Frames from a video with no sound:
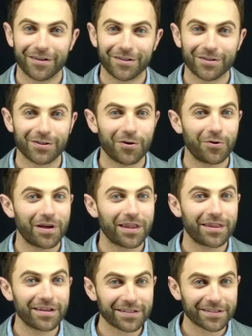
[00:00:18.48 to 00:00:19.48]
So
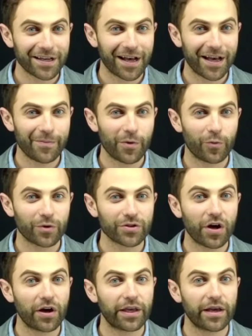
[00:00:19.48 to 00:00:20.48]
this time we're
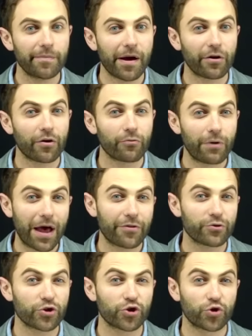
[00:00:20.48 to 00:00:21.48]
talking about a
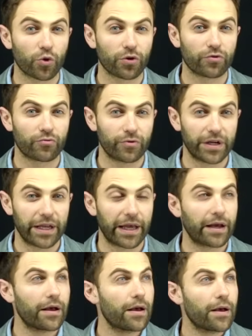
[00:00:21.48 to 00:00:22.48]
rather short
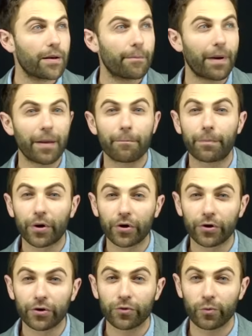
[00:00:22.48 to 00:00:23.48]
reading by
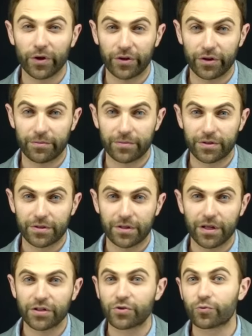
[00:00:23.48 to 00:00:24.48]
Bernard Williams.
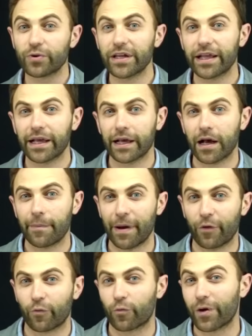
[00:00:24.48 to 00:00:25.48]
It's a reading
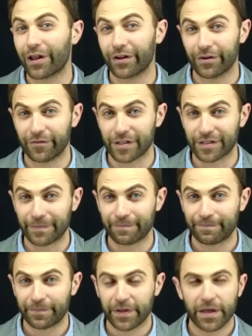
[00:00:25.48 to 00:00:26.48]
about relativism.
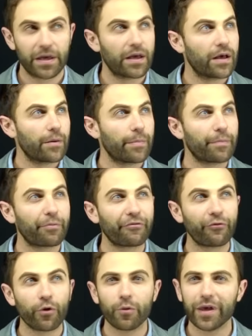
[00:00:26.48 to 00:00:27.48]
But
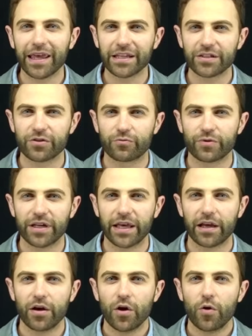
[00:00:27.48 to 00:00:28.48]
before we get to the
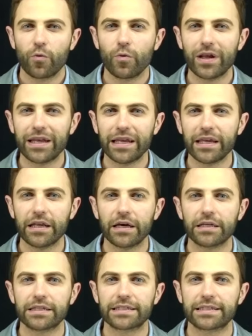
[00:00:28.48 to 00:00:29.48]
reading, we need
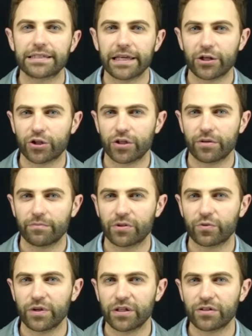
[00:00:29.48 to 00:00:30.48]
a distinction
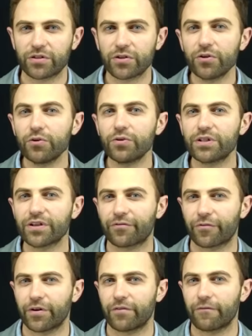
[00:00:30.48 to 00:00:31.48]
between two
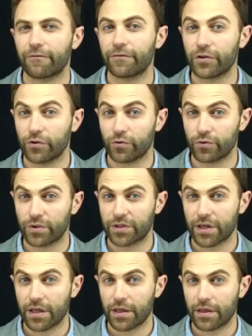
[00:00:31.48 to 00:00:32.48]
different
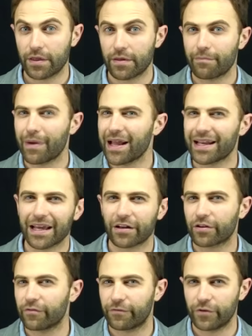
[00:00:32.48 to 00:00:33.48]
views that might get
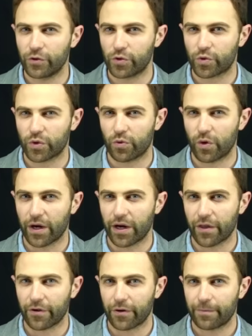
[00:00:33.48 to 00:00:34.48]
confused with one
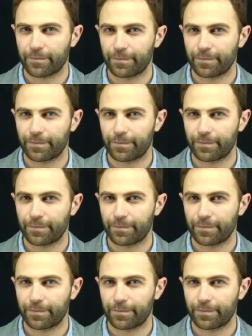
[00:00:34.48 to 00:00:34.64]
another.